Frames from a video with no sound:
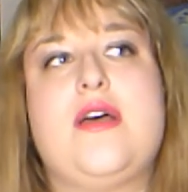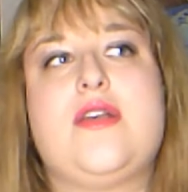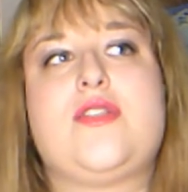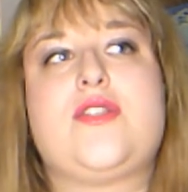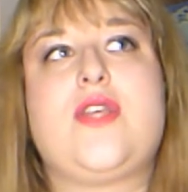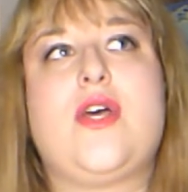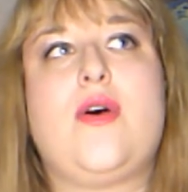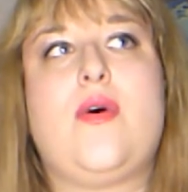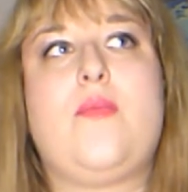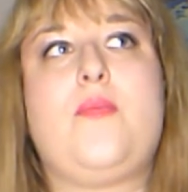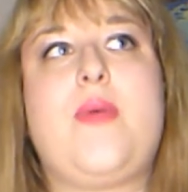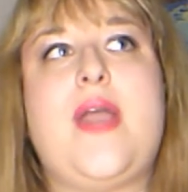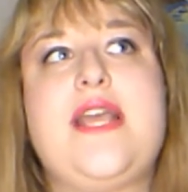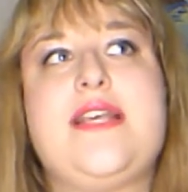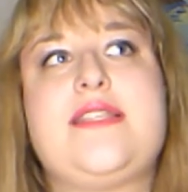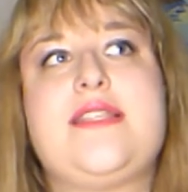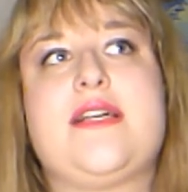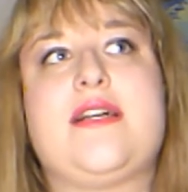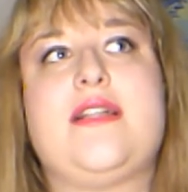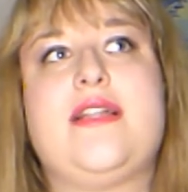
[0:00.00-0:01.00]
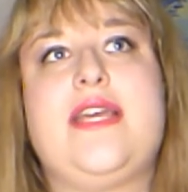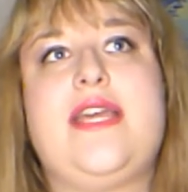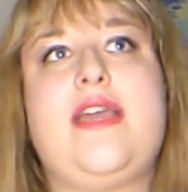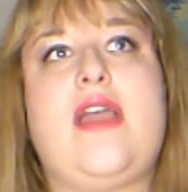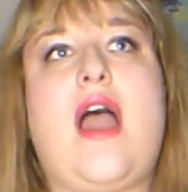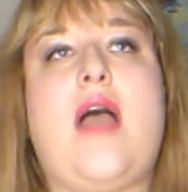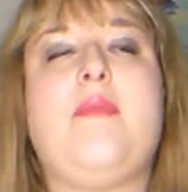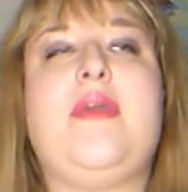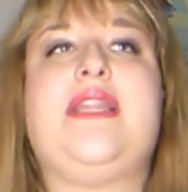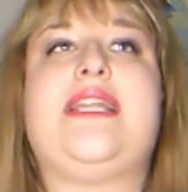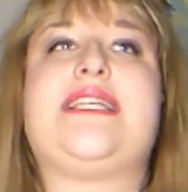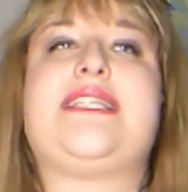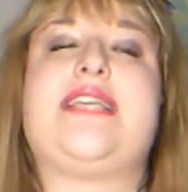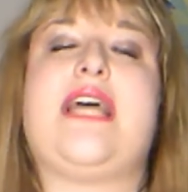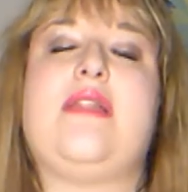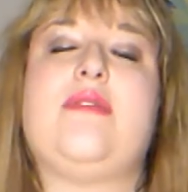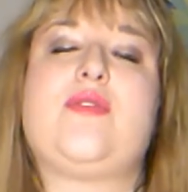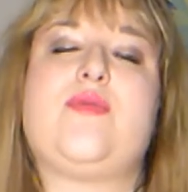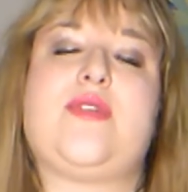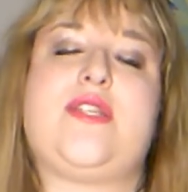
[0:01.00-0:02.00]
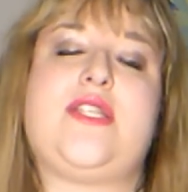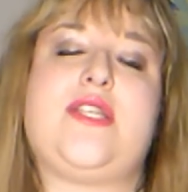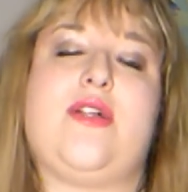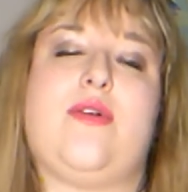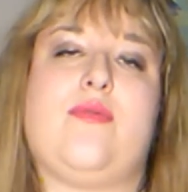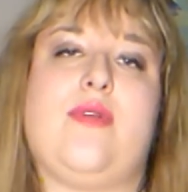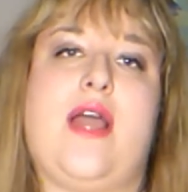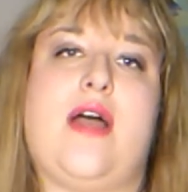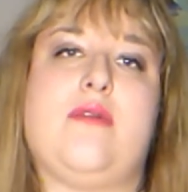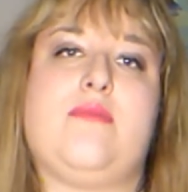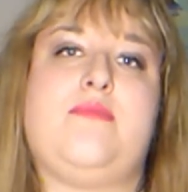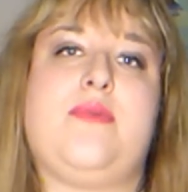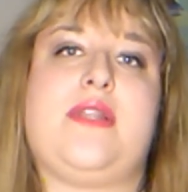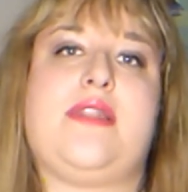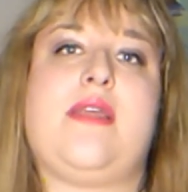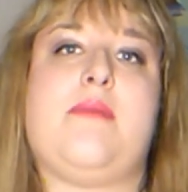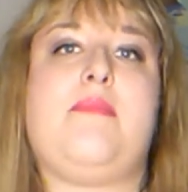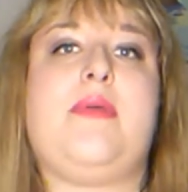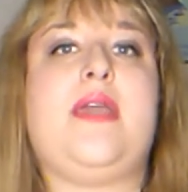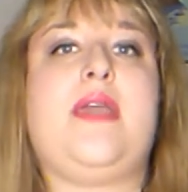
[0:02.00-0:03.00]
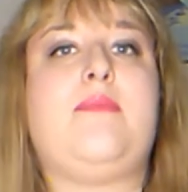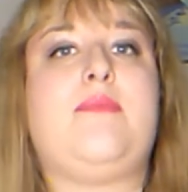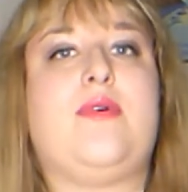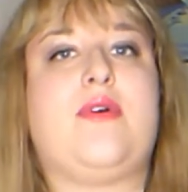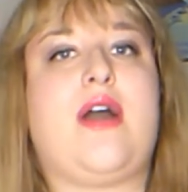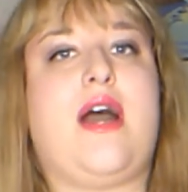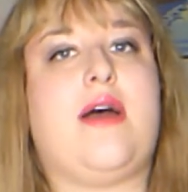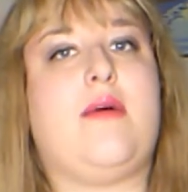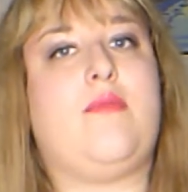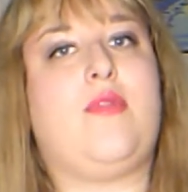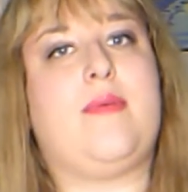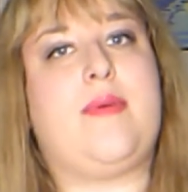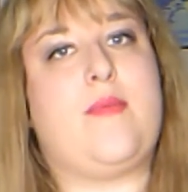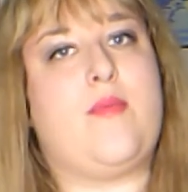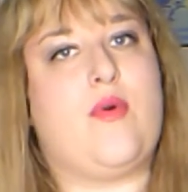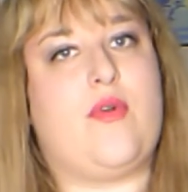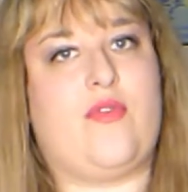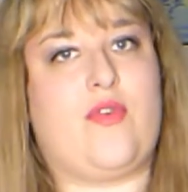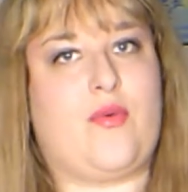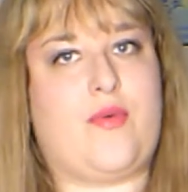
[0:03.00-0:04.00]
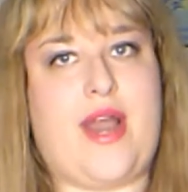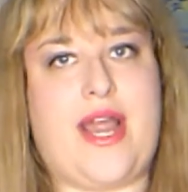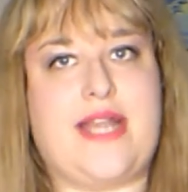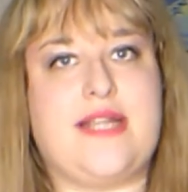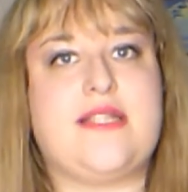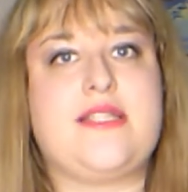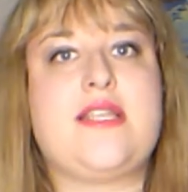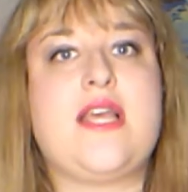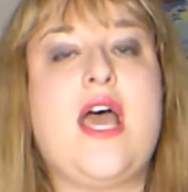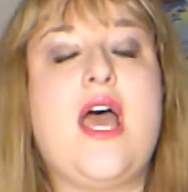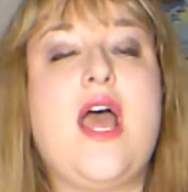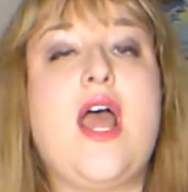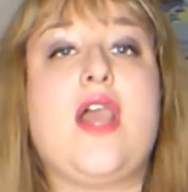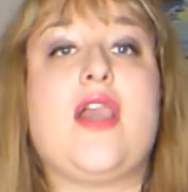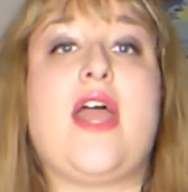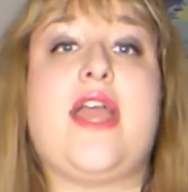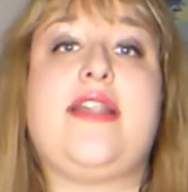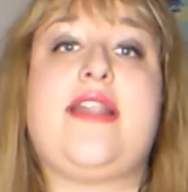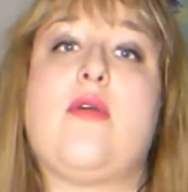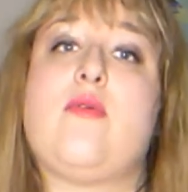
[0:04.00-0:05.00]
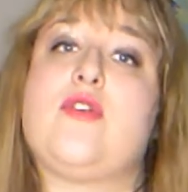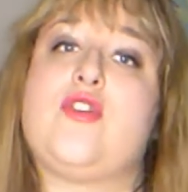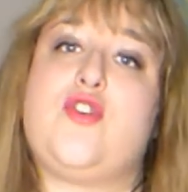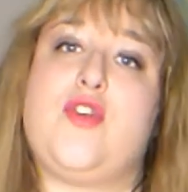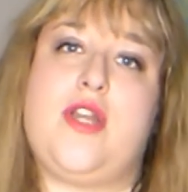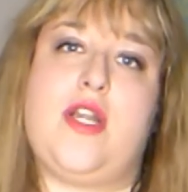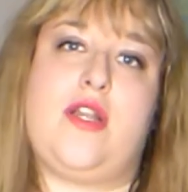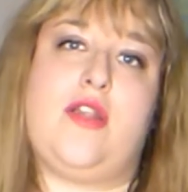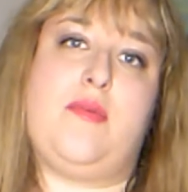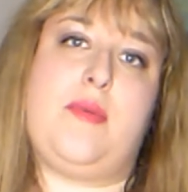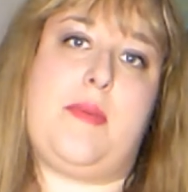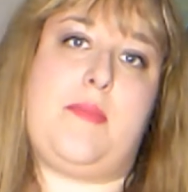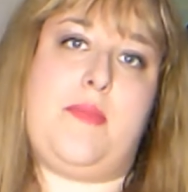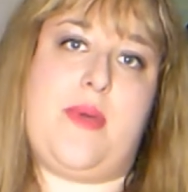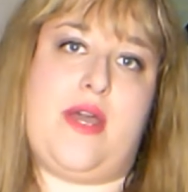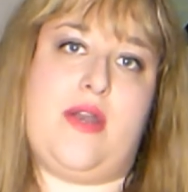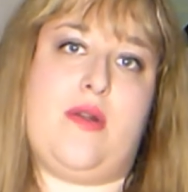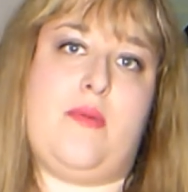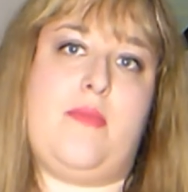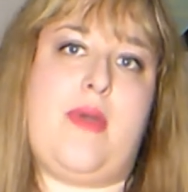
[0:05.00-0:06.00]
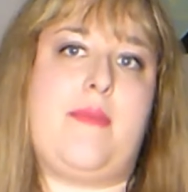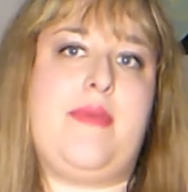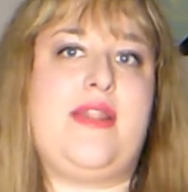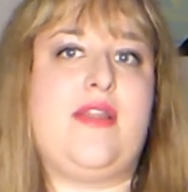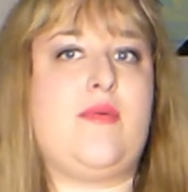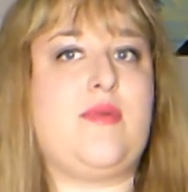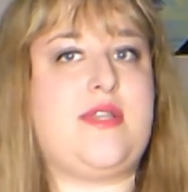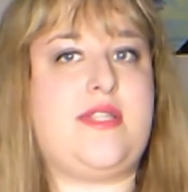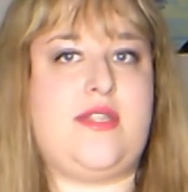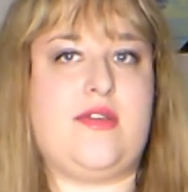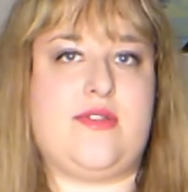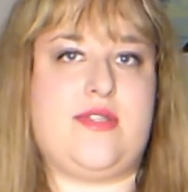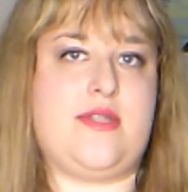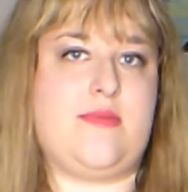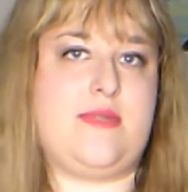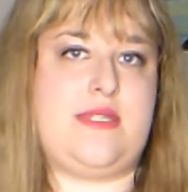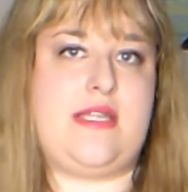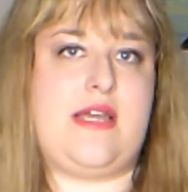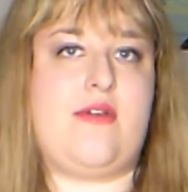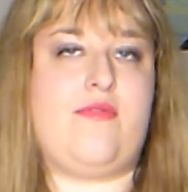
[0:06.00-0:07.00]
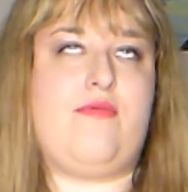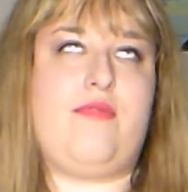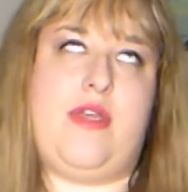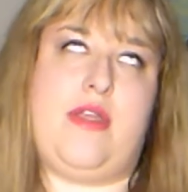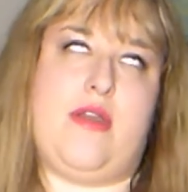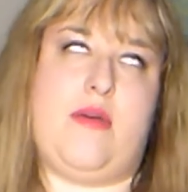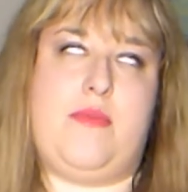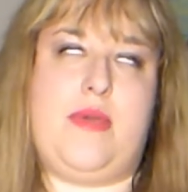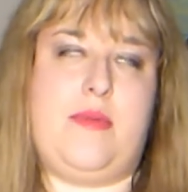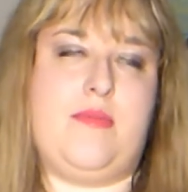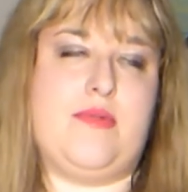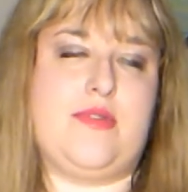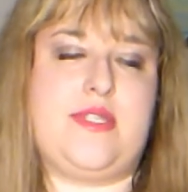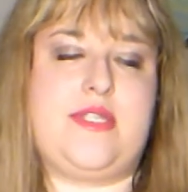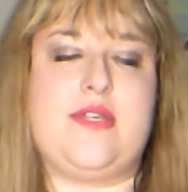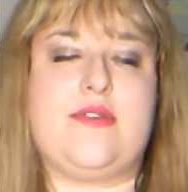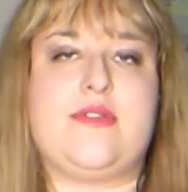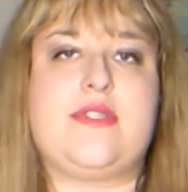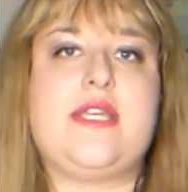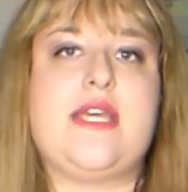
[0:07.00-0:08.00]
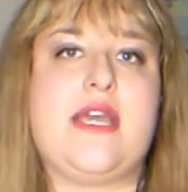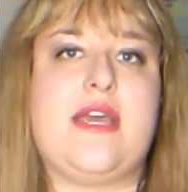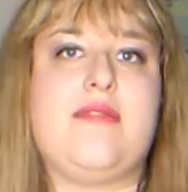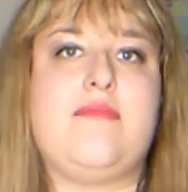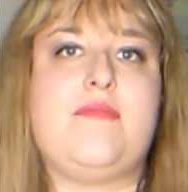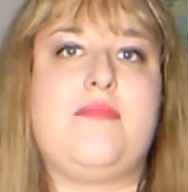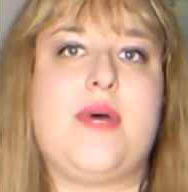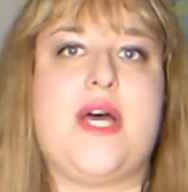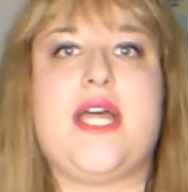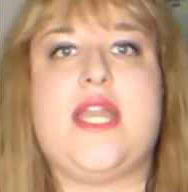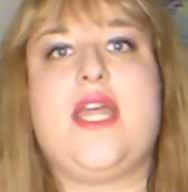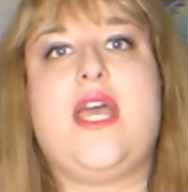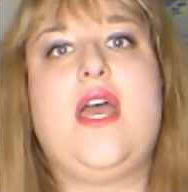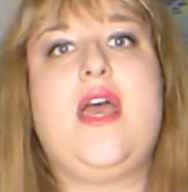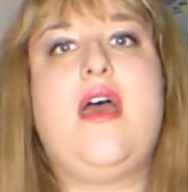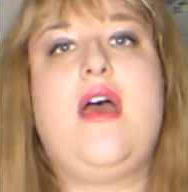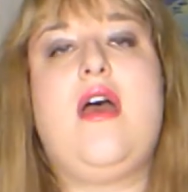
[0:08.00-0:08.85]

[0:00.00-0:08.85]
So basically, I mean, the silents were still around, but the people got a little bit more of a rights. Like they were treated a little bit better. But I mean, there was still some stuff you know people still did. But